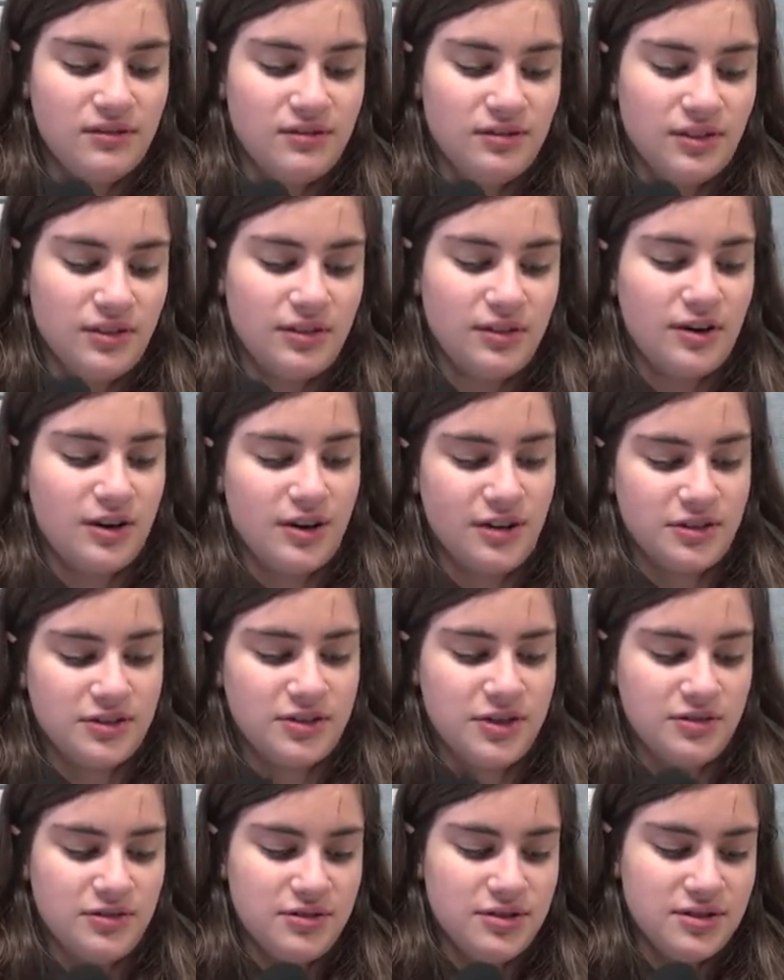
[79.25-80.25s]
with garlic
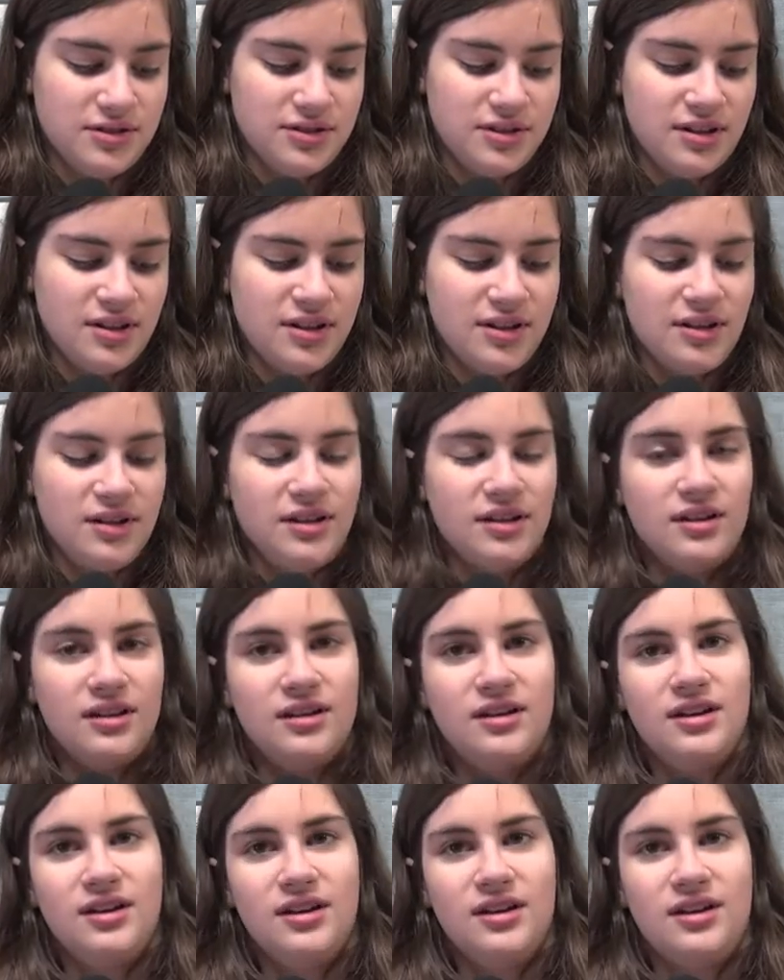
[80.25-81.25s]
toast.
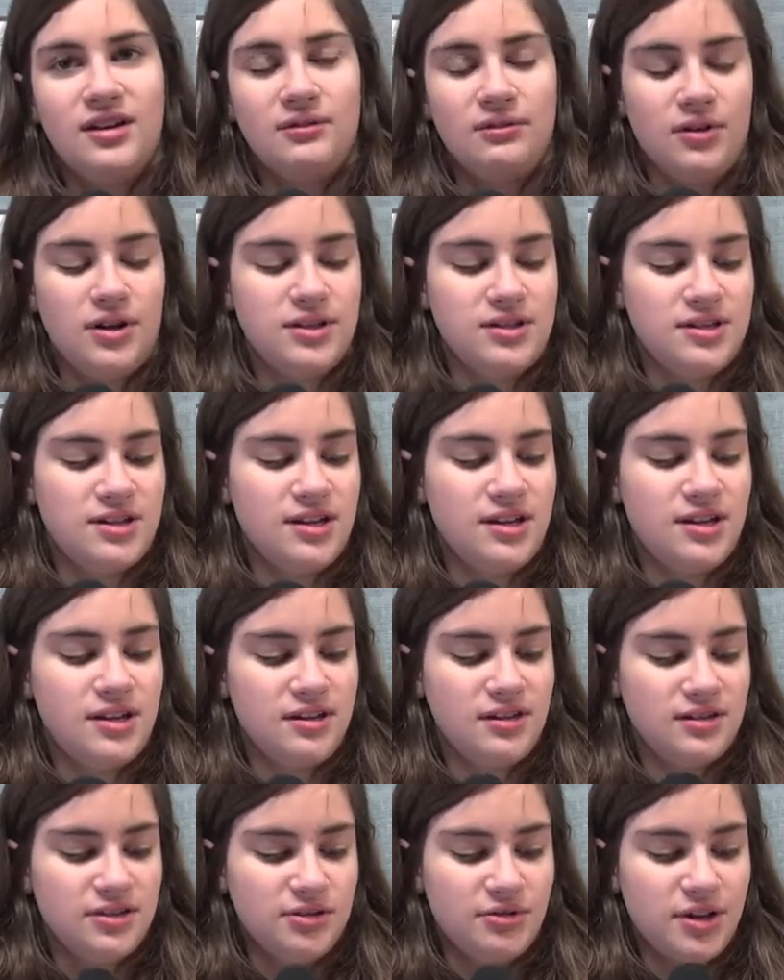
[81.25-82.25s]
And on
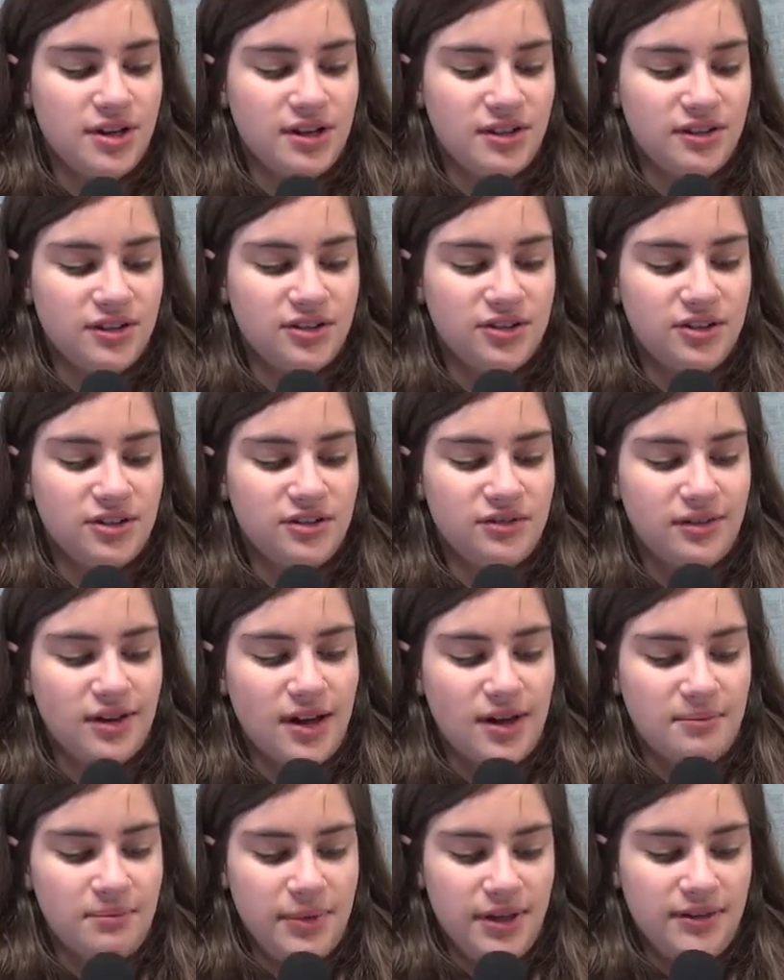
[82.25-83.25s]
Wednesday the 12th, you've
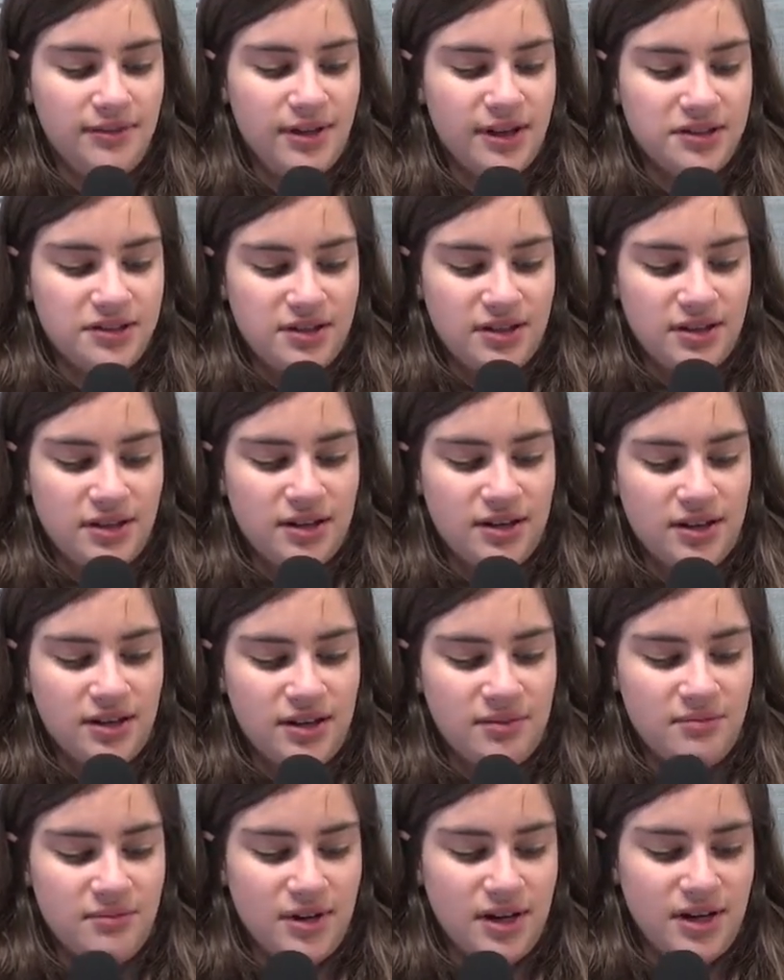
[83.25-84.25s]
got beef hot dog
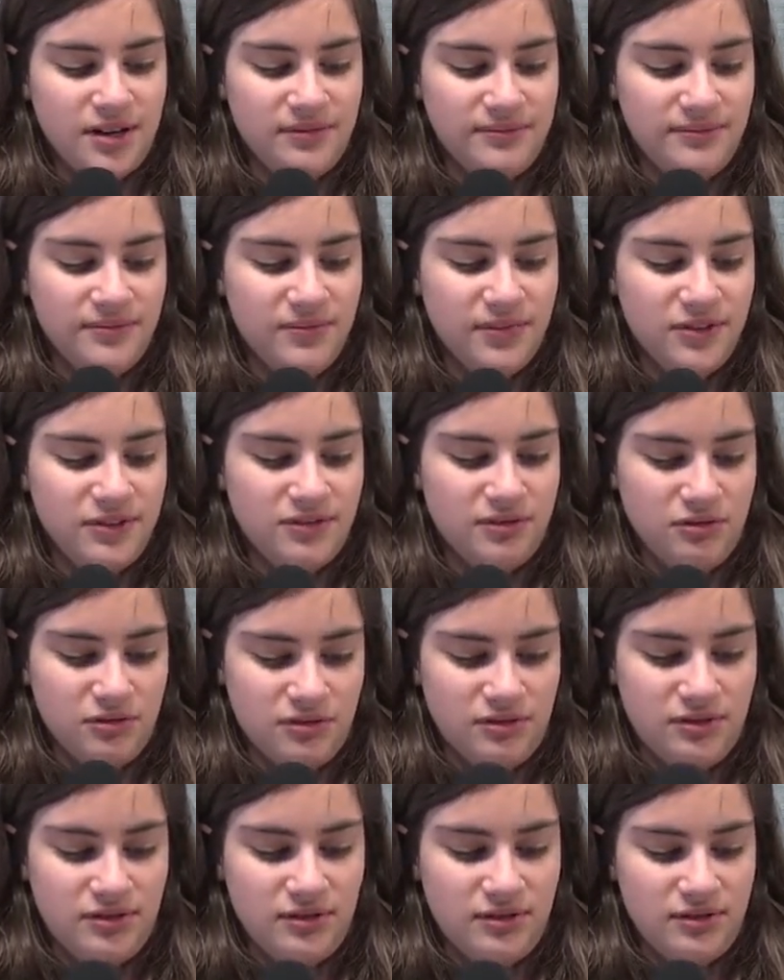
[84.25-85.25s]
on bun
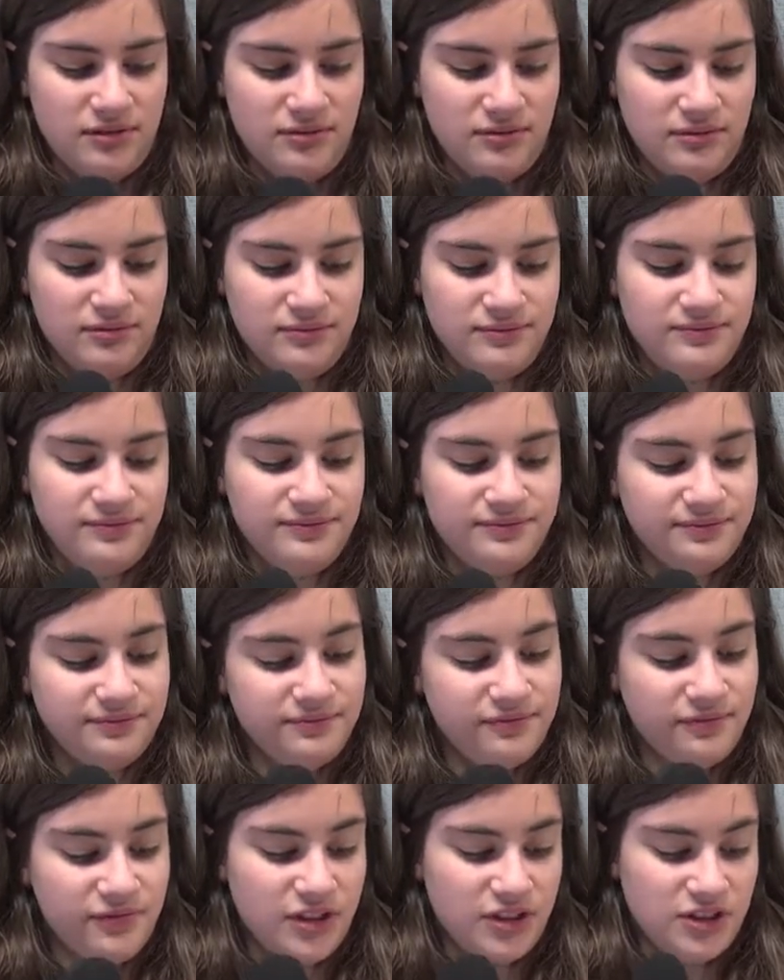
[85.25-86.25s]
and
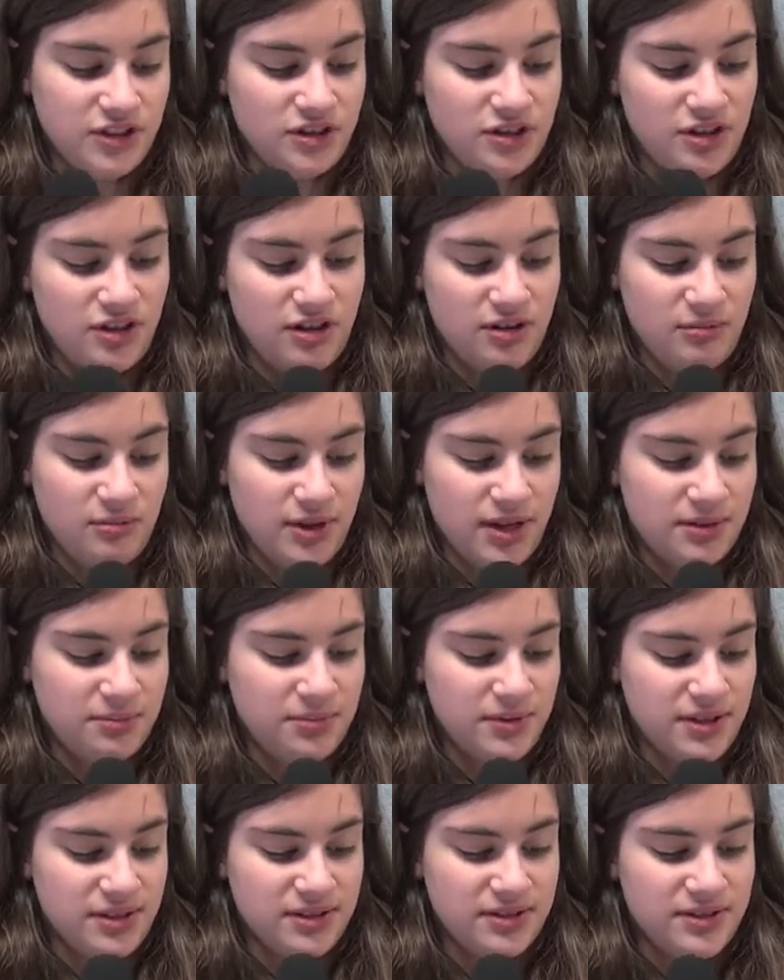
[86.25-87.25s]
vegetarian baked
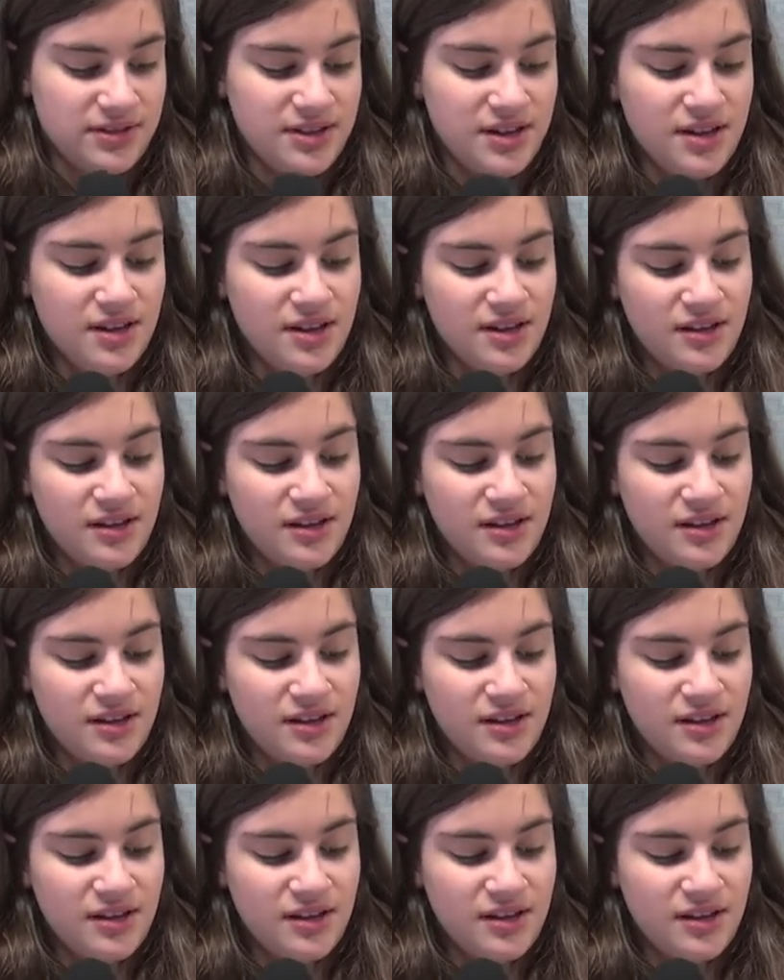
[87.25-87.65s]
beans.